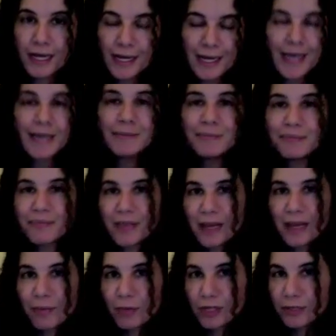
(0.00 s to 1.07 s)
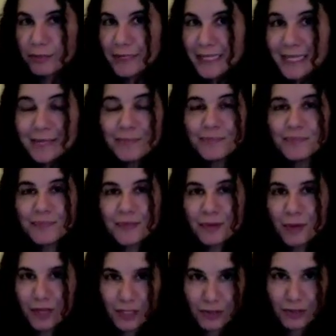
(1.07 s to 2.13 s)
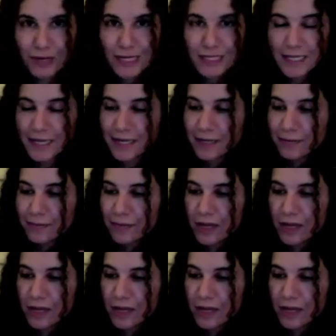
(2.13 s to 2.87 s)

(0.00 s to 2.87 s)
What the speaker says: Again, I'm going to read it. I'm going to translate it.